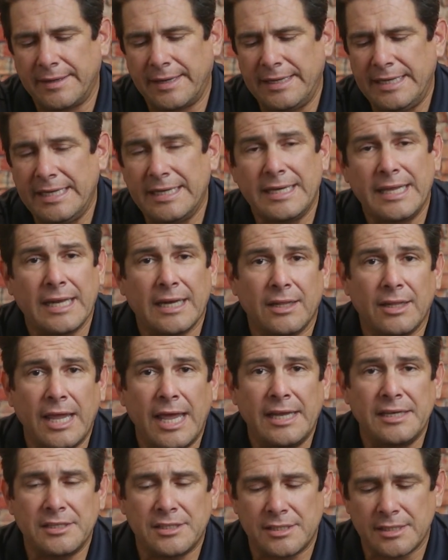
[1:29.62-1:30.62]
needed to get a
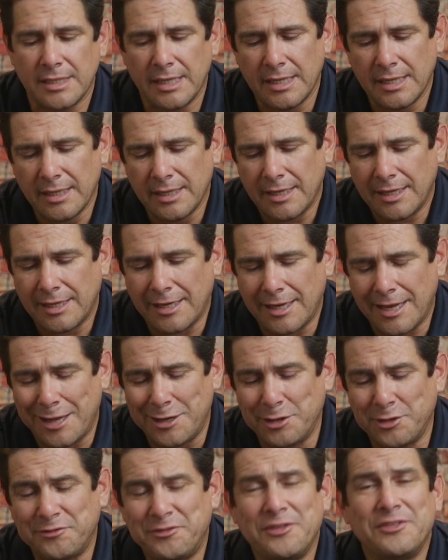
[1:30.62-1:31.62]
lens. I
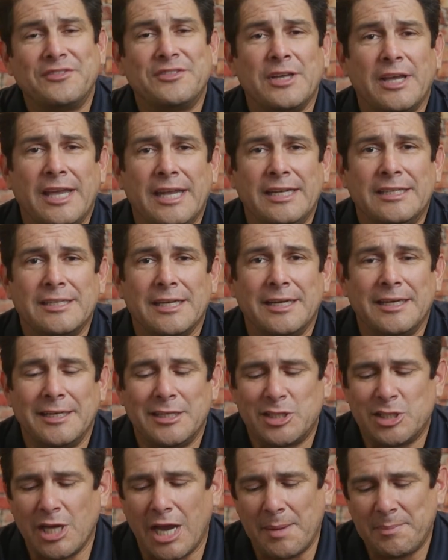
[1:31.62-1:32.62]
don't know if you've done
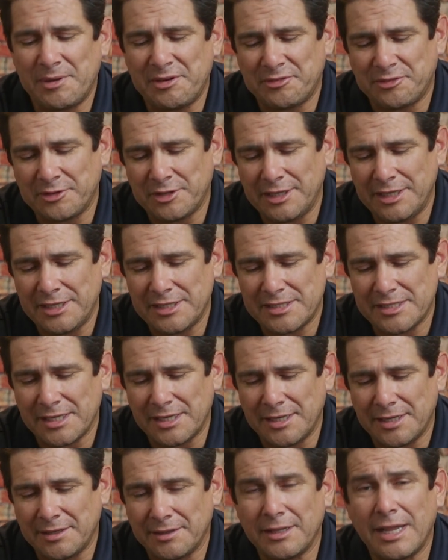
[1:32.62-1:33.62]
any shopping for these
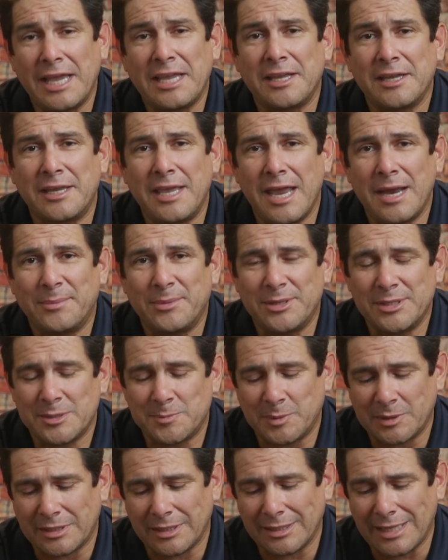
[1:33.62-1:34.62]
Leica
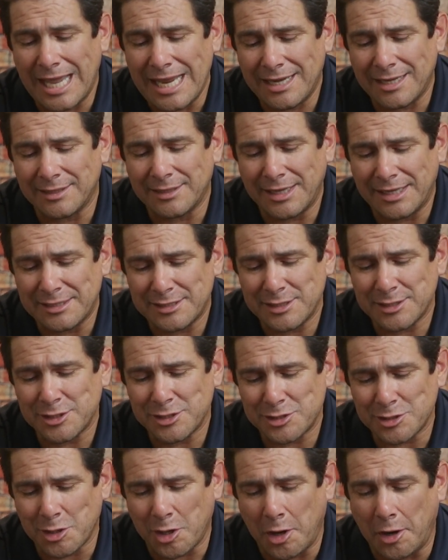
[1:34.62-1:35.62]
cameras, but the Leica
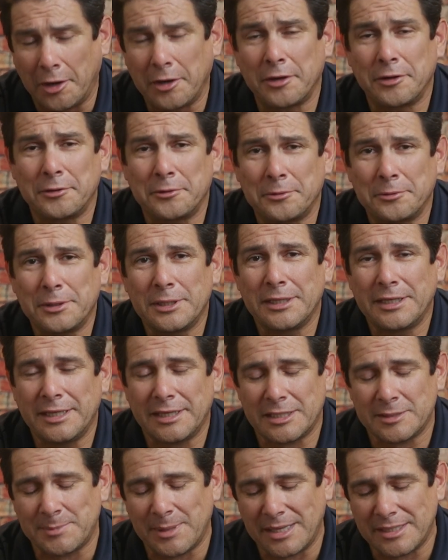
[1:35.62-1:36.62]
lenses are really
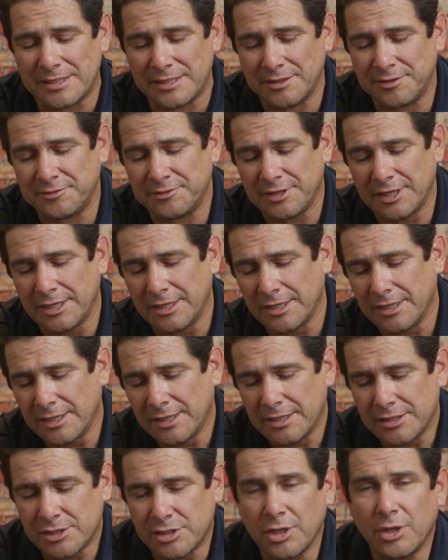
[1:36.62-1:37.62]
expensive.
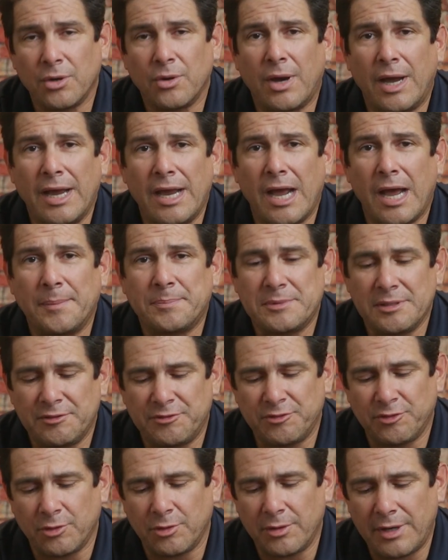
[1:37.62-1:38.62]
So I
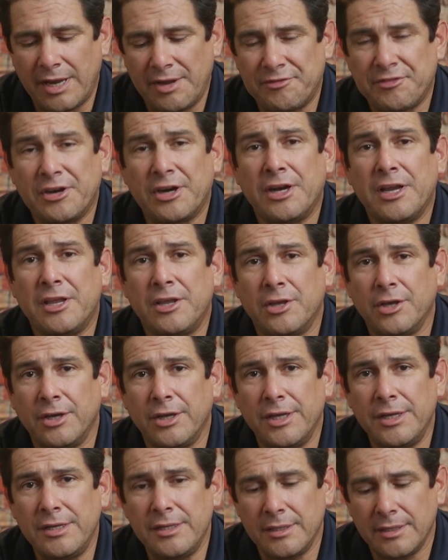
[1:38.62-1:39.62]
opted for a very
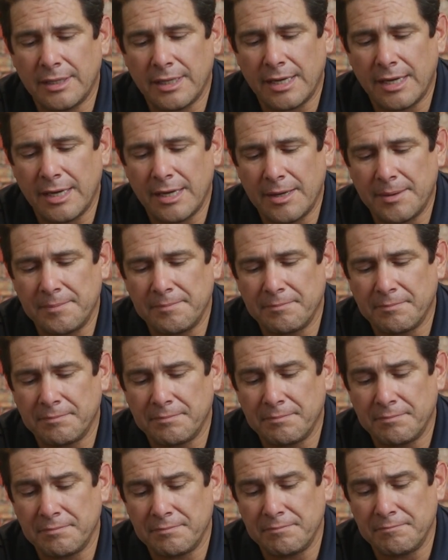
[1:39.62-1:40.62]
good,
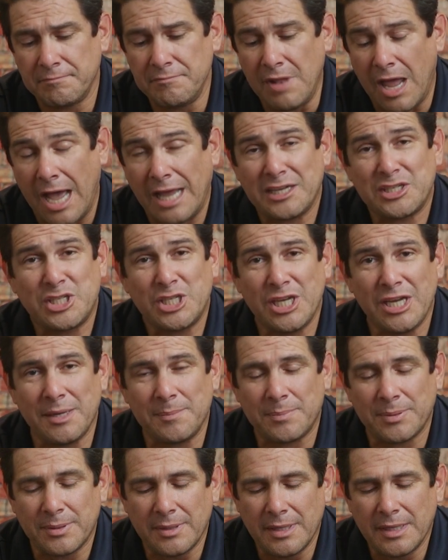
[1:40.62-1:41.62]
not
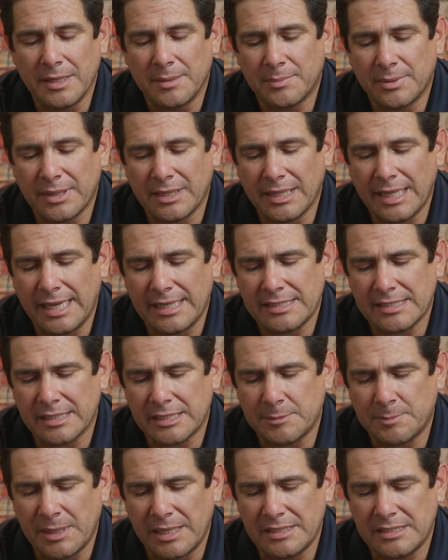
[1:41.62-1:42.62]
cheap, but less
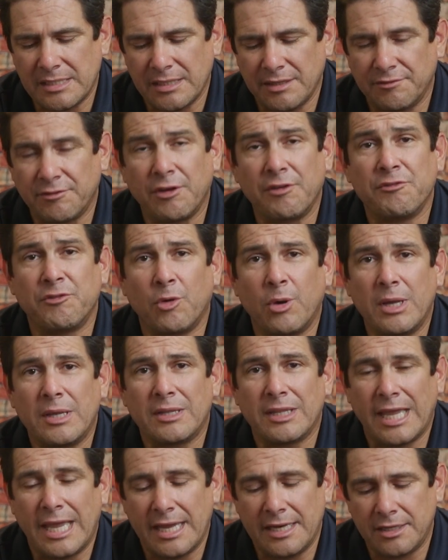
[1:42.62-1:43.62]
expensive
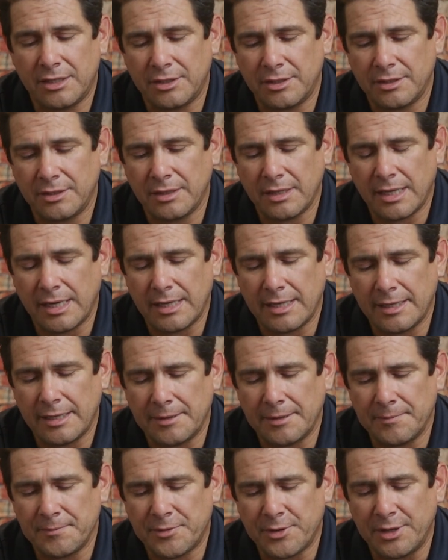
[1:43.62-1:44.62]
Voigtlander
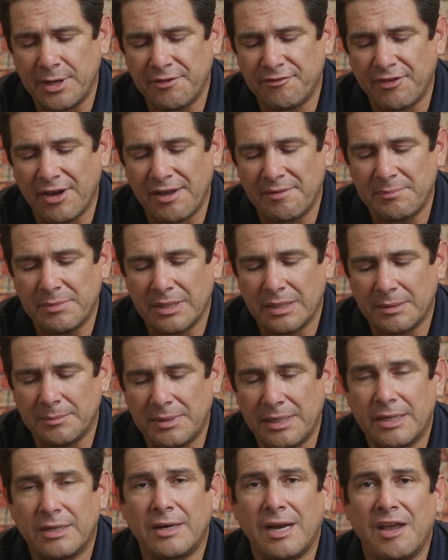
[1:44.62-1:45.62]

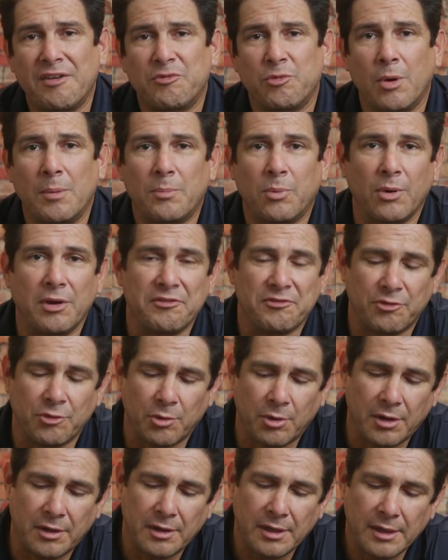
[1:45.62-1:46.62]
35mm
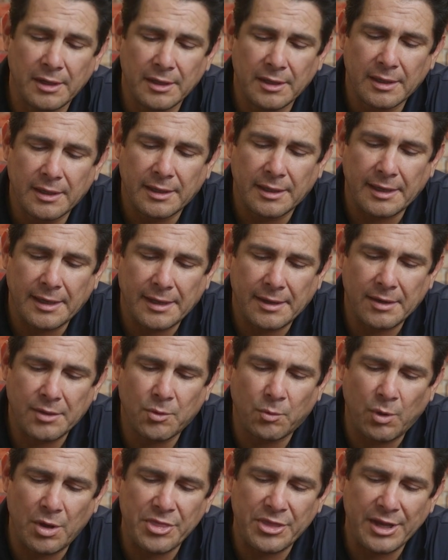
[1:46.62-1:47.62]
f1.4.
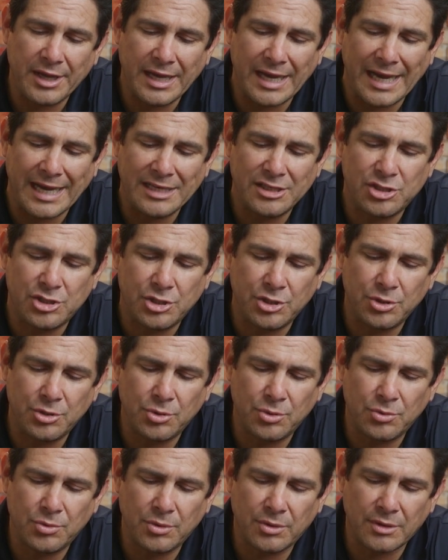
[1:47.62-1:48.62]
The one thing I
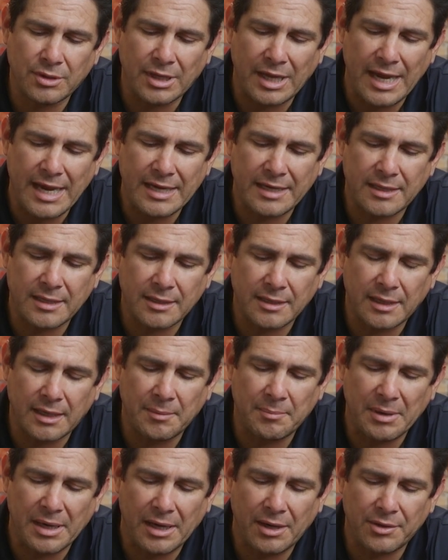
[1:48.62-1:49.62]
do like
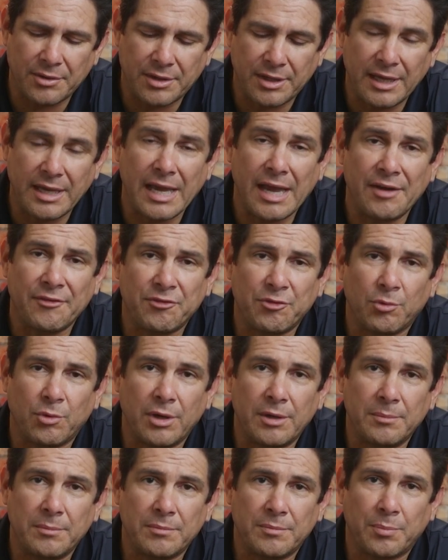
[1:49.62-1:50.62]
about the
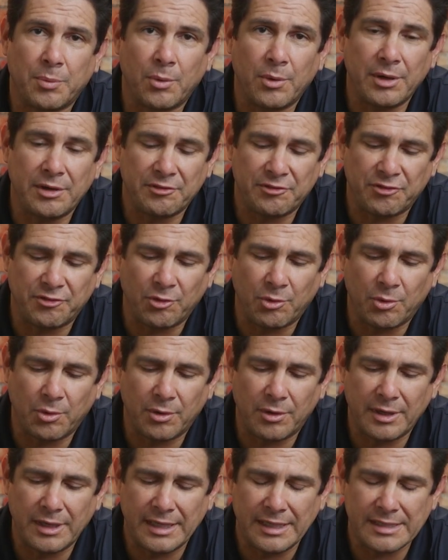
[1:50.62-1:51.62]

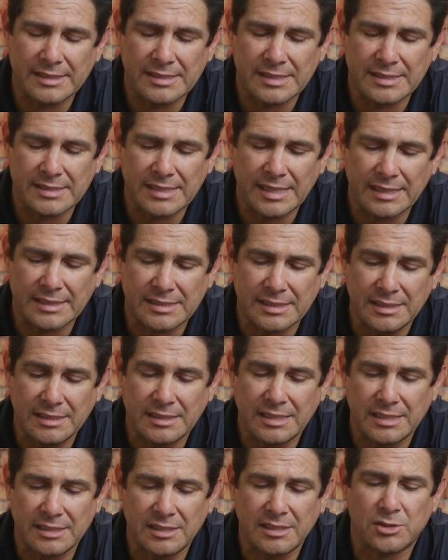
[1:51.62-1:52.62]
f1.4 is that
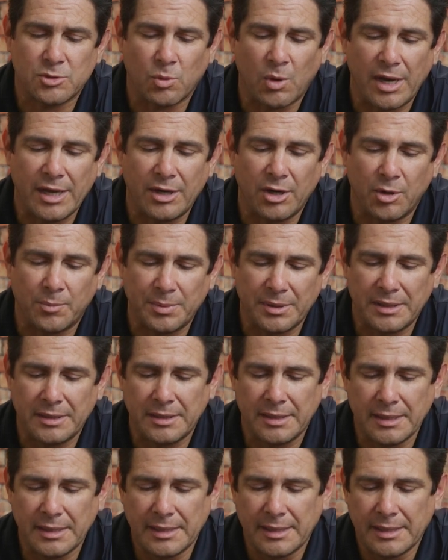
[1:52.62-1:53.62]
since it's wide
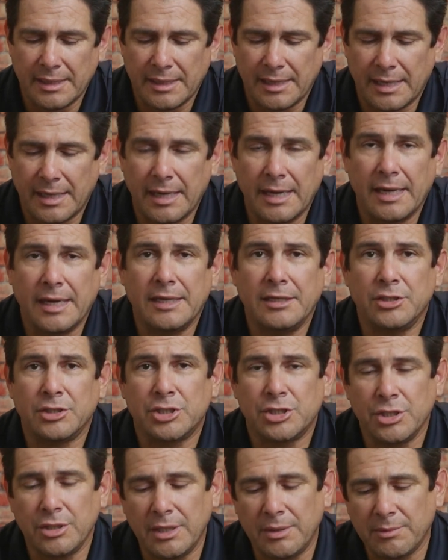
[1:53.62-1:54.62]
open and you're
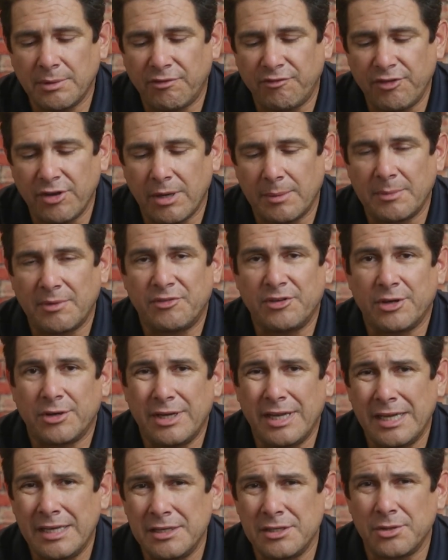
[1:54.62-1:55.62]
shooting with film, if you're
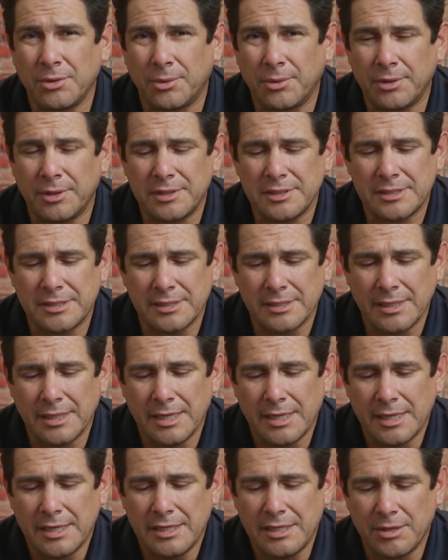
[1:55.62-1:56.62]
indoors,
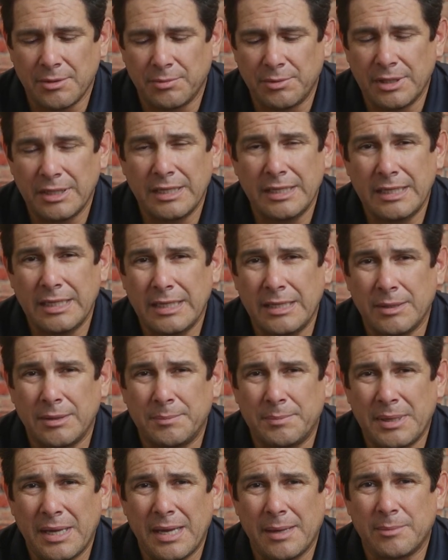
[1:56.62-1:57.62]
you really need
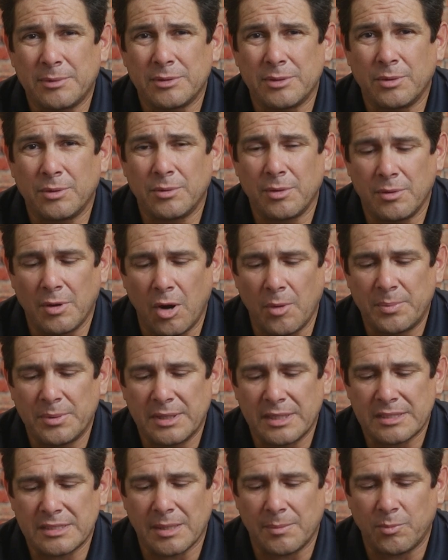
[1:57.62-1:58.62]
to be able to
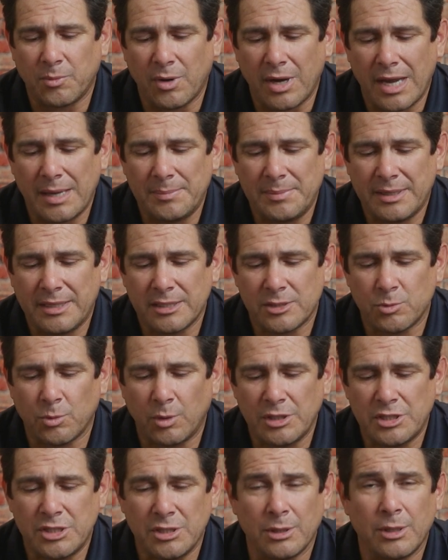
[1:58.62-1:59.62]
open this up wide, because
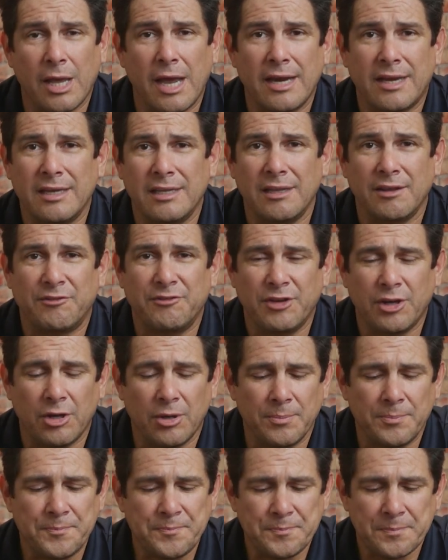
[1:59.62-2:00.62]
once you lock in the
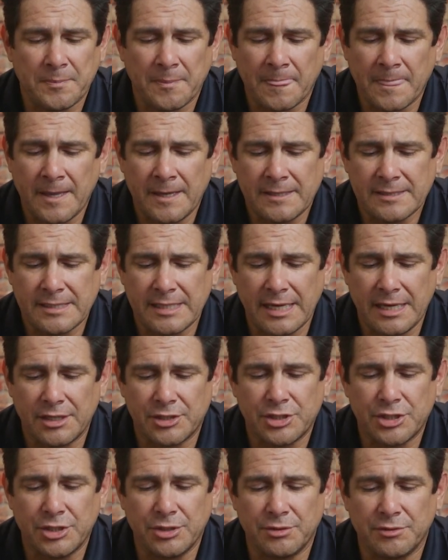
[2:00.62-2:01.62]
film, say you're
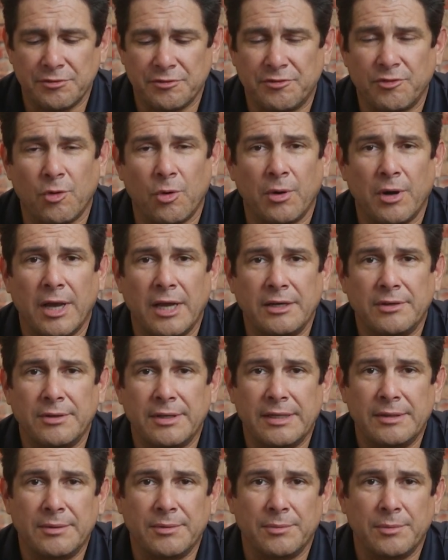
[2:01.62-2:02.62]
shooting 400,